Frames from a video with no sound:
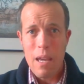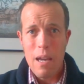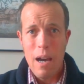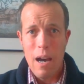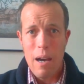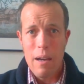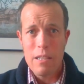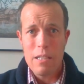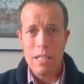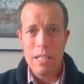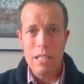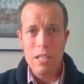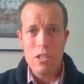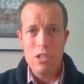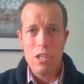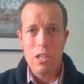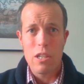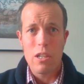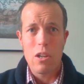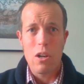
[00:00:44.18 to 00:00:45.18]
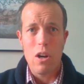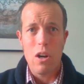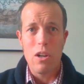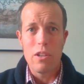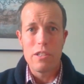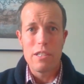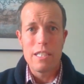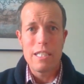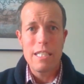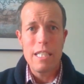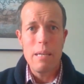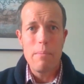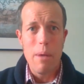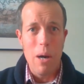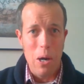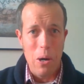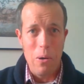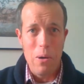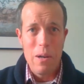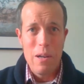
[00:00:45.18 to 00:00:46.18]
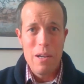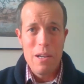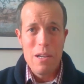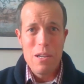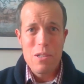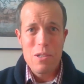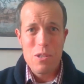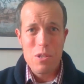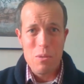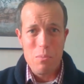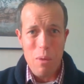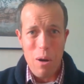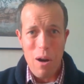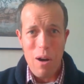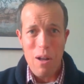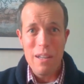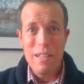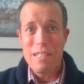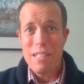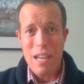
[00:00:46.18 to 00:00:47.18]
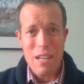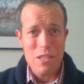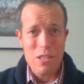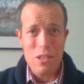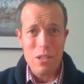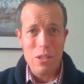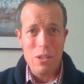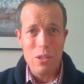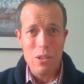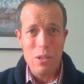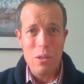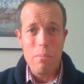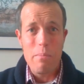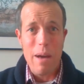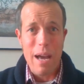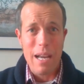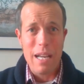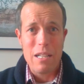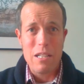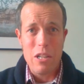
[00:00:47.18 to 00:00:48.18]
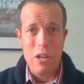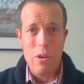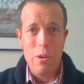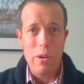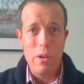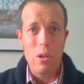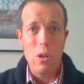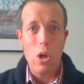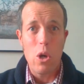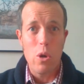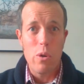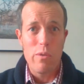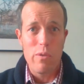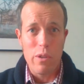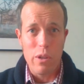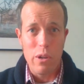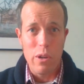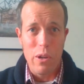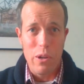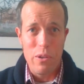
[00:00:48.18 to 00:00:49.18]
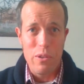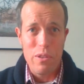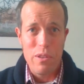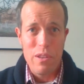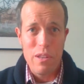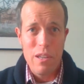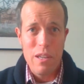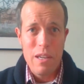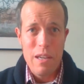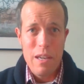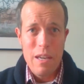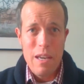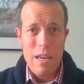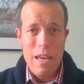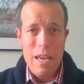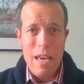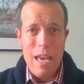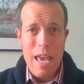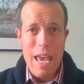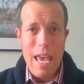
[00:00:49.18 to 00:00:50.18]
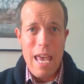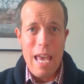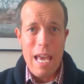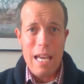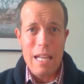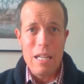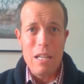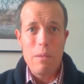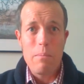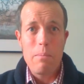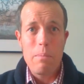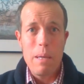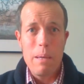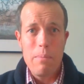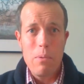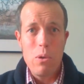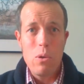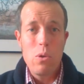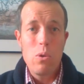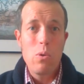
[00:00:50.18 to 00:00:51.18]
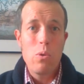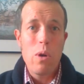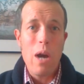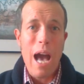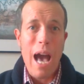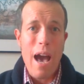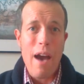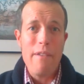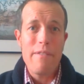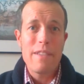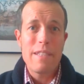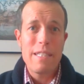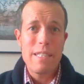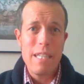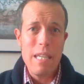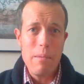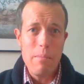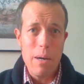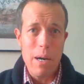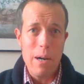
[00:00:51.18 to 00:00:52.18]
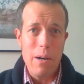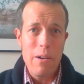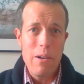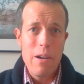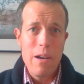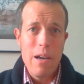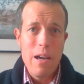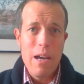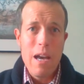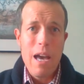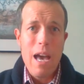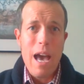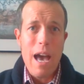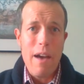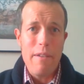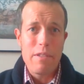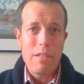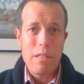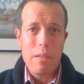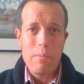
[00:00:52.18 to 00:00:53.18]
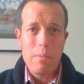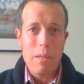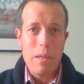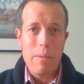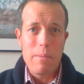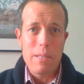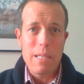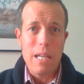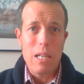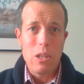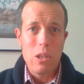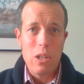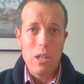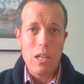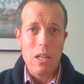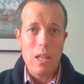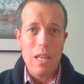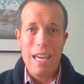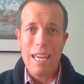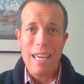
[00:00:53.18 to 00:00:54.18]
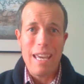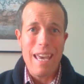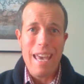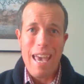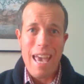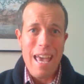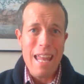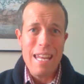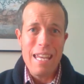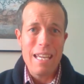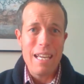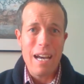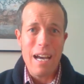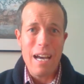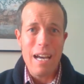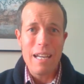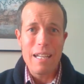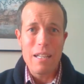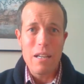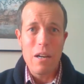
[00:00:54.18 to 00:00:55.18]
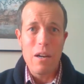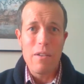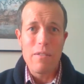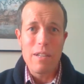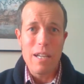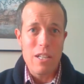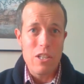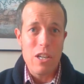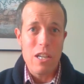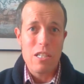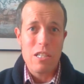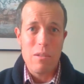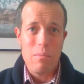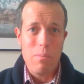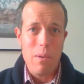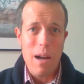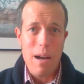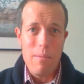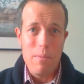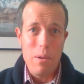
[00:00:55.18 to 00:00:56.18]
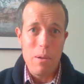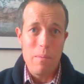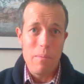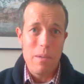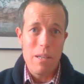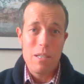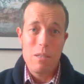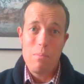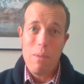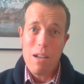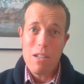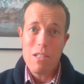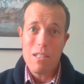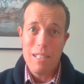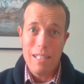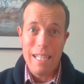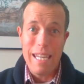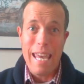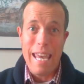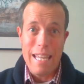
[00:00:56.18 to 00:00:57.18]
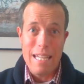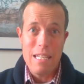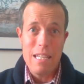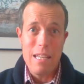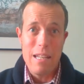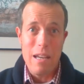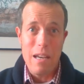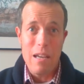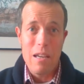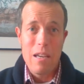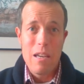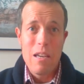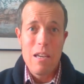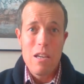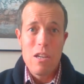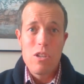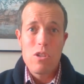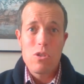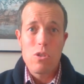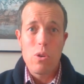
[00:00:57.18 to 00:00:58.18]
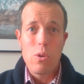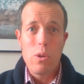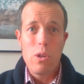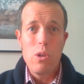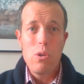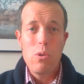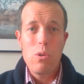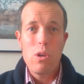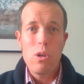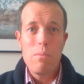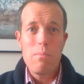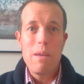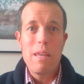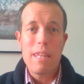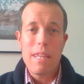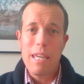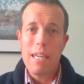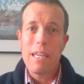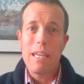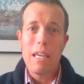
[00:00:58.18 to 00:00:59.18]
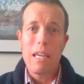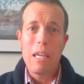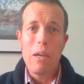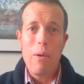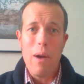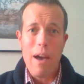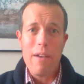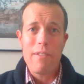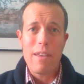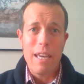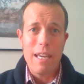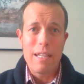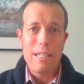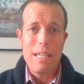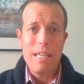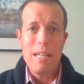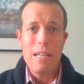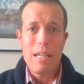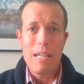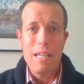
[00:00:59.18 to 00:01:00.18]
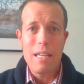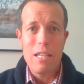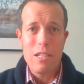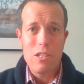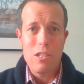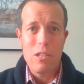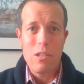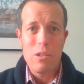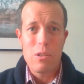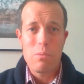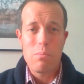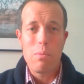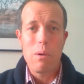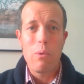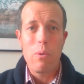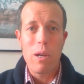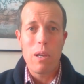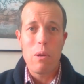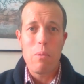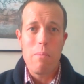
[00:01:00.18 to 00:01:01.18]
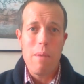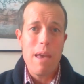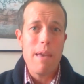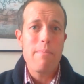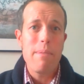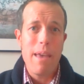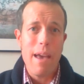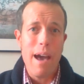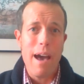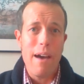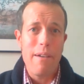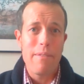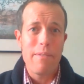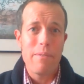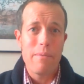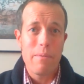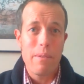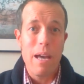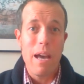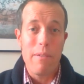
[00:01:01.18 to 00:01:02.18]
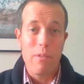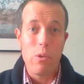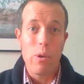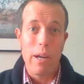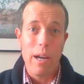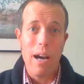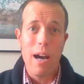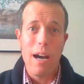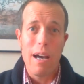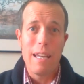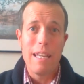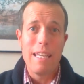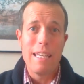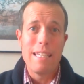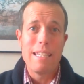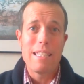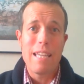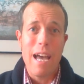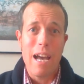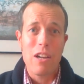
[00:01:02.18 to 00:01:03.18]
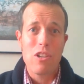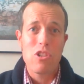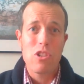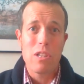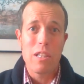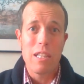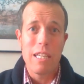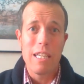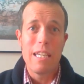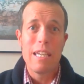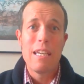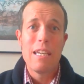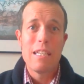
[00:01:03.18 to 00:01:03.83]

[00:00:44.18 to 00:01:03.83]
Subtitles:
It's a condition called SIBO, small intestinal bacterial overgrowth. And people who have SIBO have symptoms that look like any kind of digestive problem, especially Candida. So you could be thinking you have Candida issues, but what you maybe have going on is actually